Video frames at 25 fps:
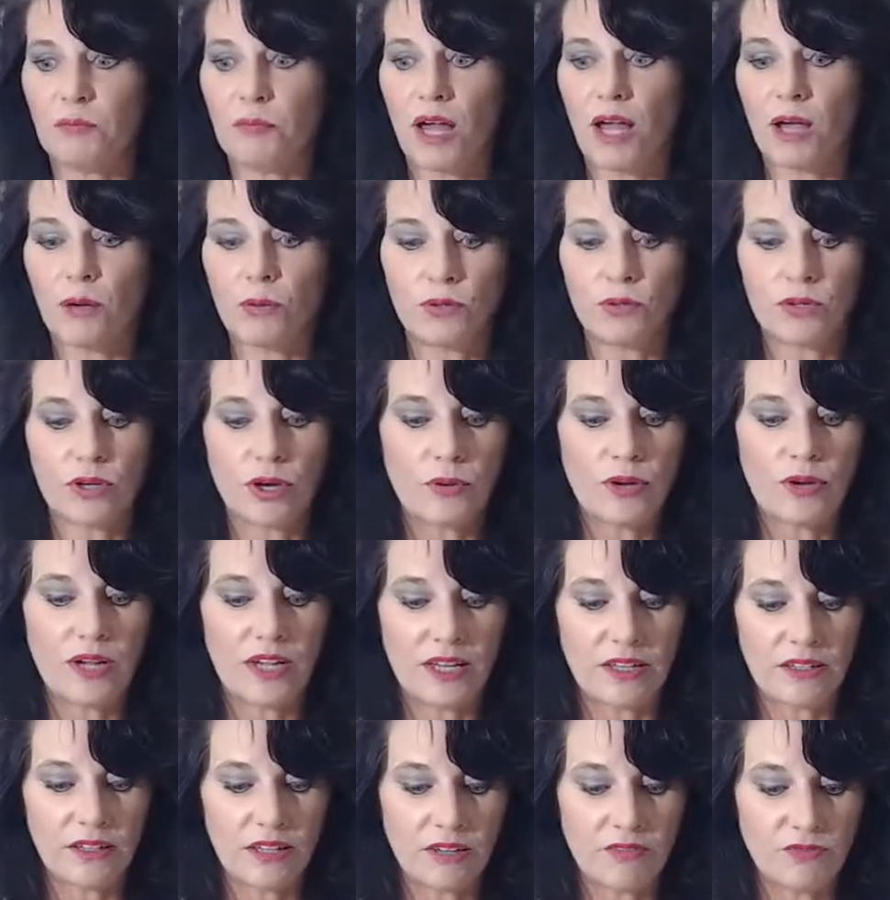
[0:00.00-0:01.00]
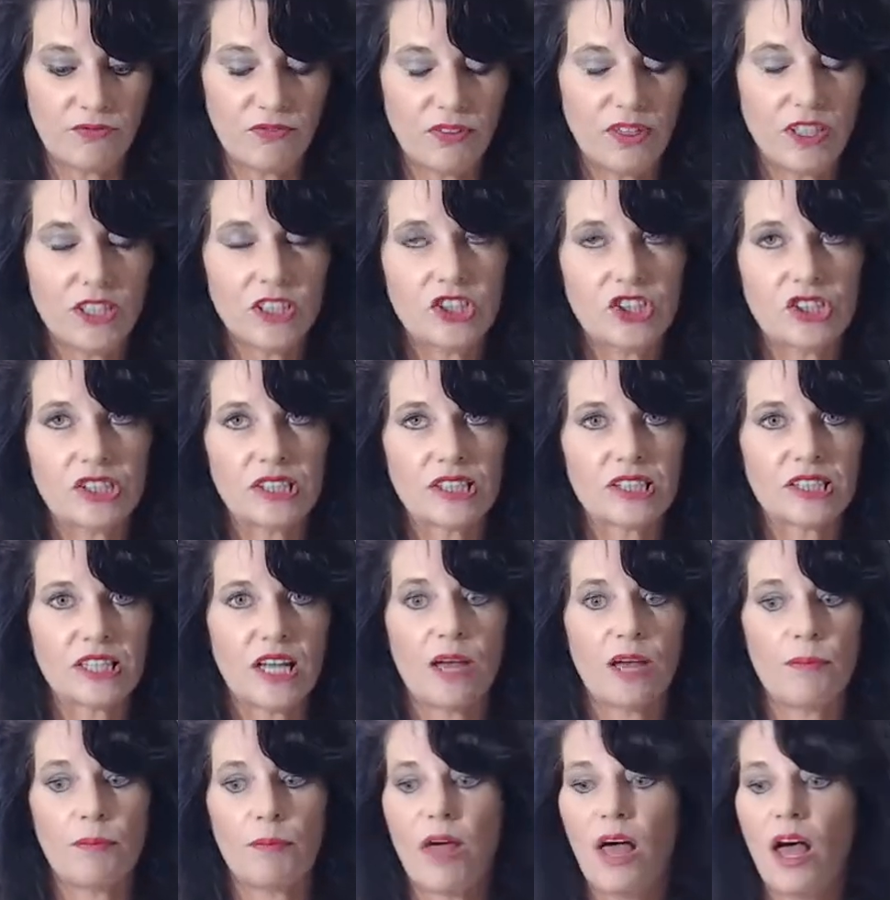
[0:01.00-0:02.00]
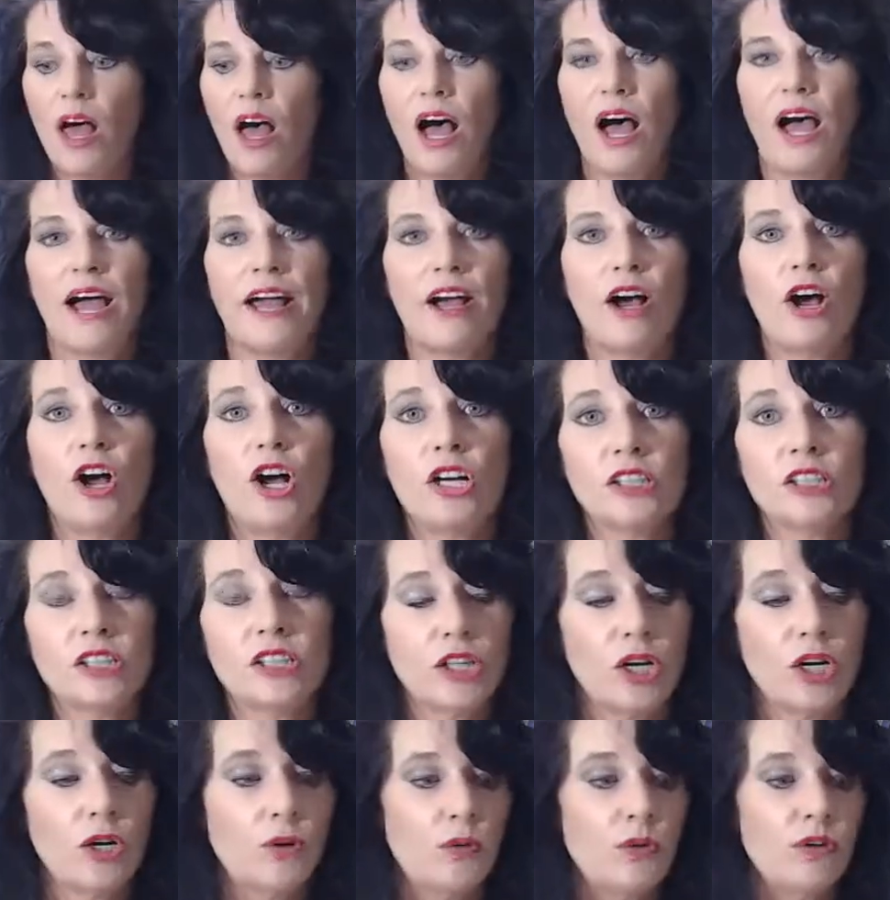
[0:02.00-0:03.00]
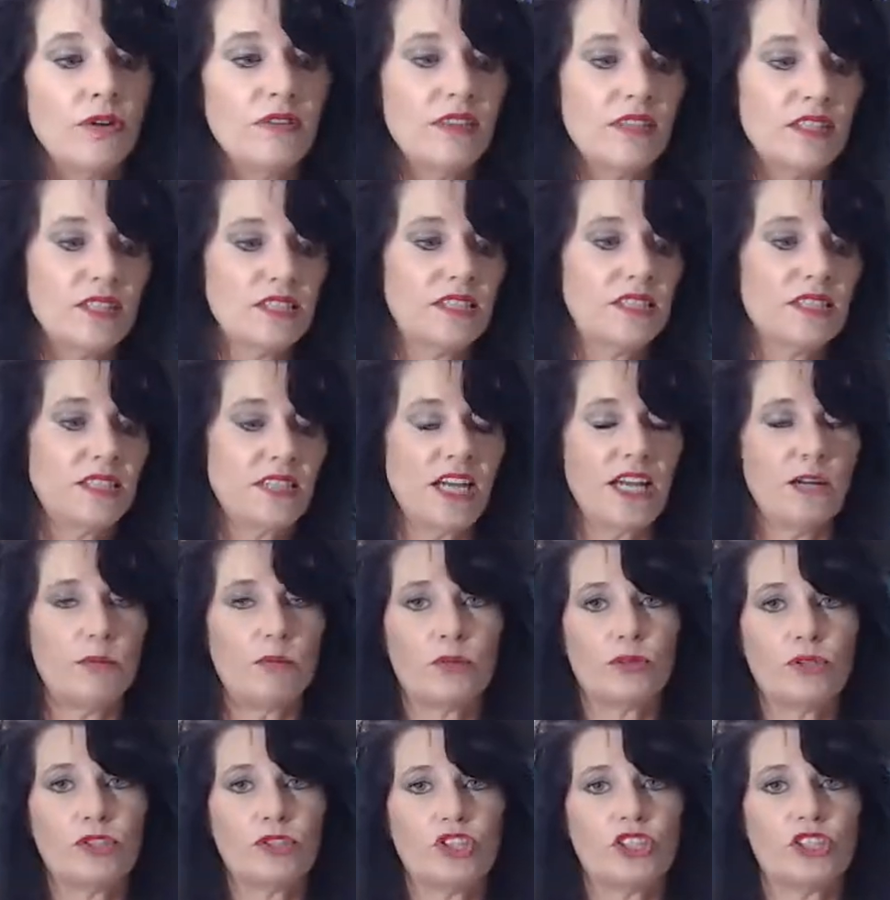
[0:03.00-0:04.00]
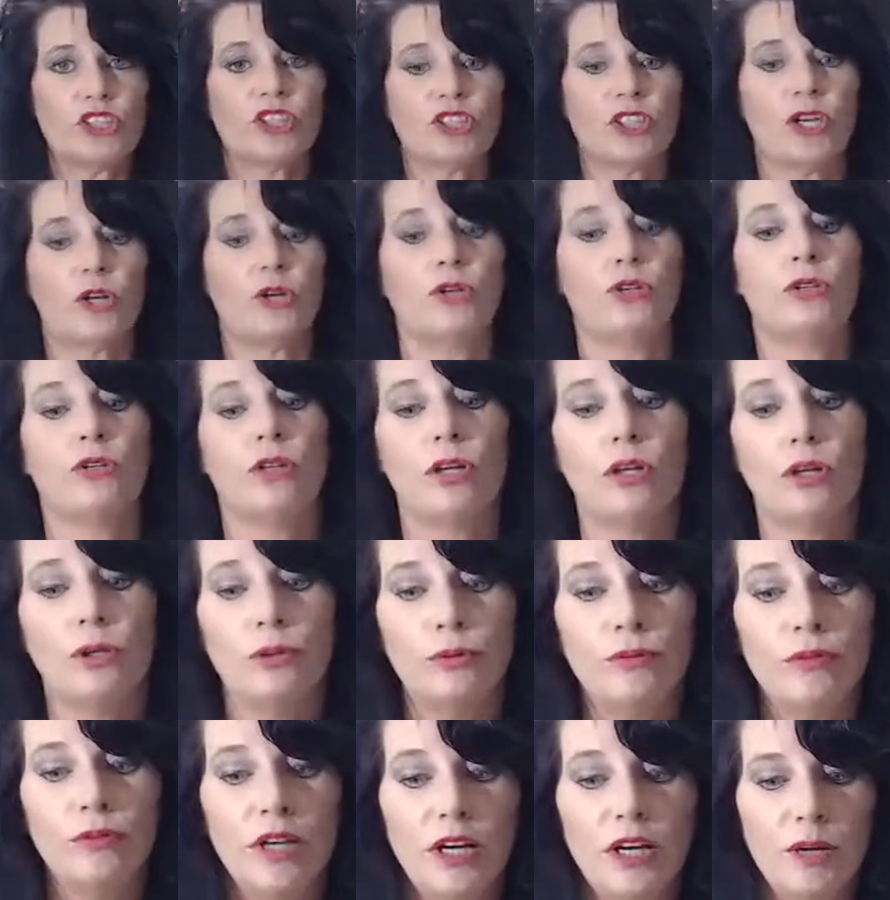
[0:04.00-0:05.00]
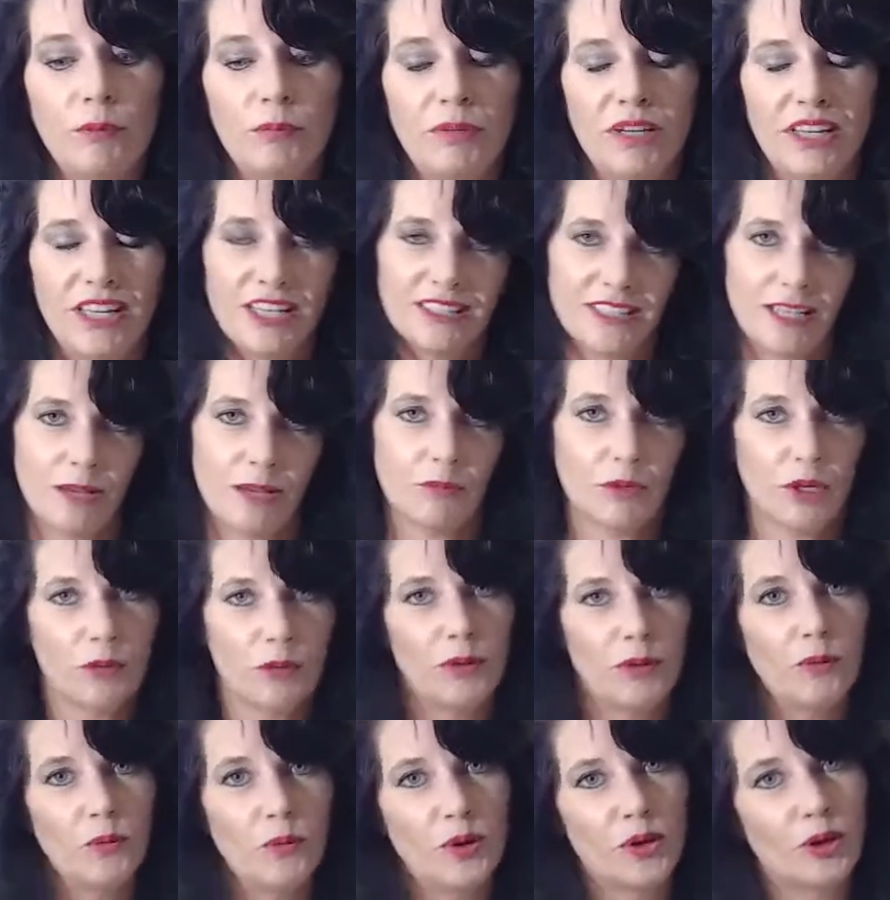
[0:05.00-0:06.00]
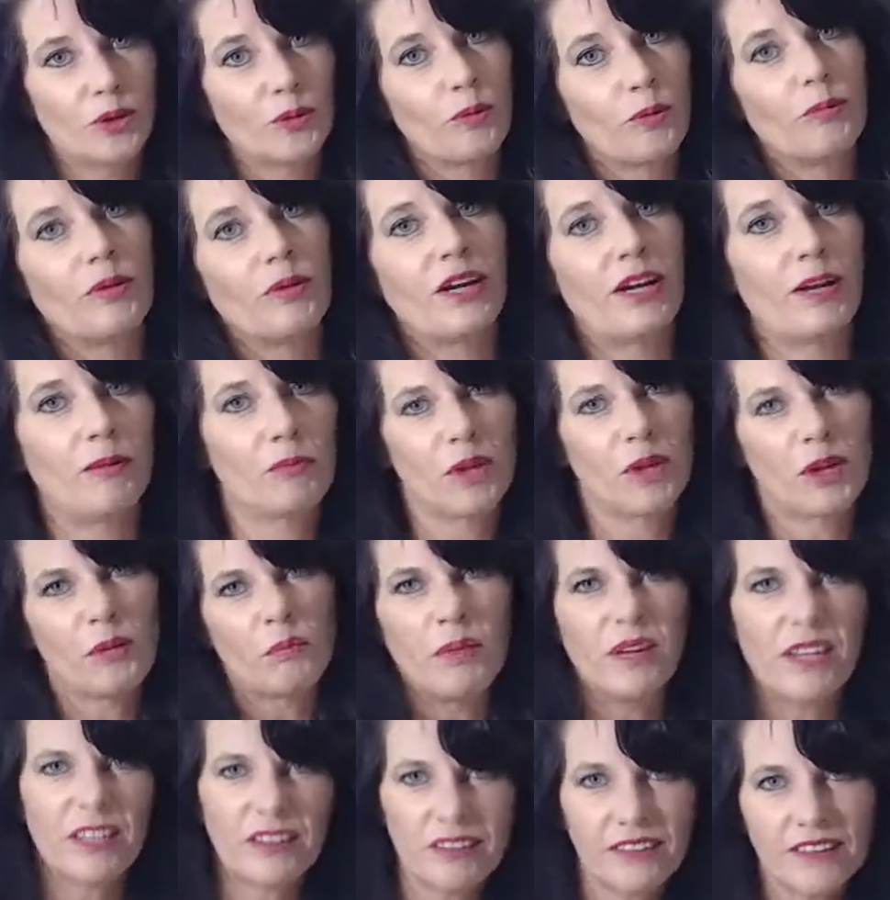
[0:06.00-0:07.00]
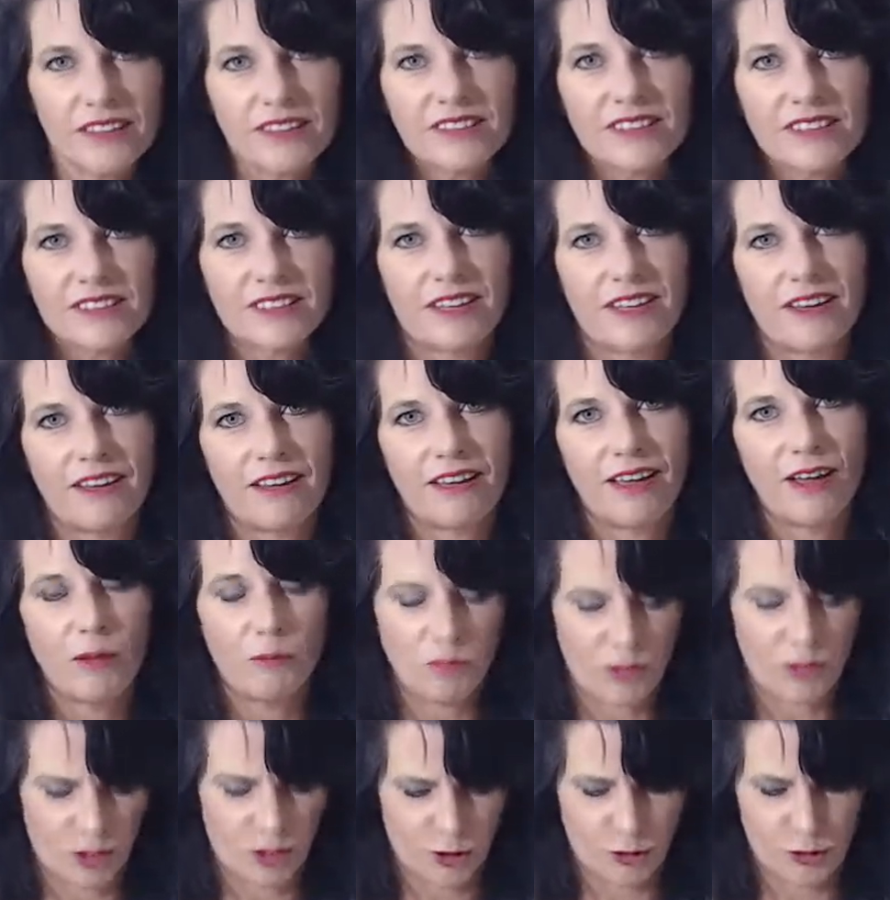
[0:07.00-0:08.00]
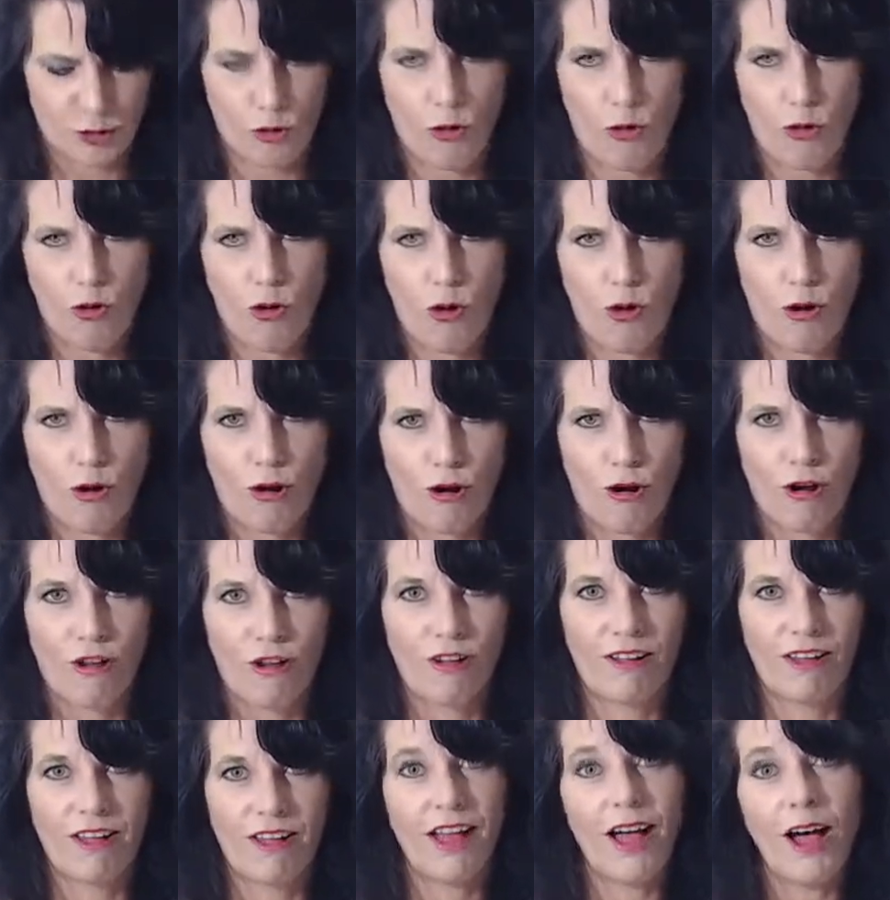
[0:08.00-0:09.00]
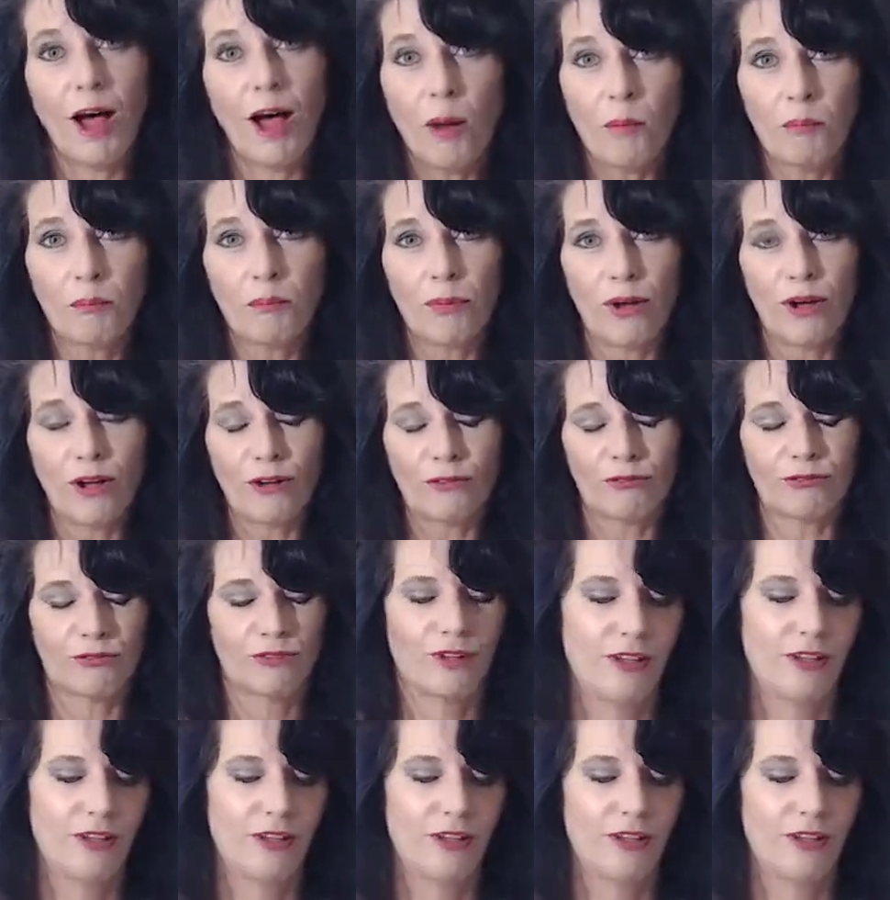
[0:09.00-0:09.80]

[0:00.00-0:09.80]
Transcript: I will go ahead and finish this up. I also on this table, just so you know, because I'm going to be Wonder Woman. I'm going to pick this thing up because I'm buff.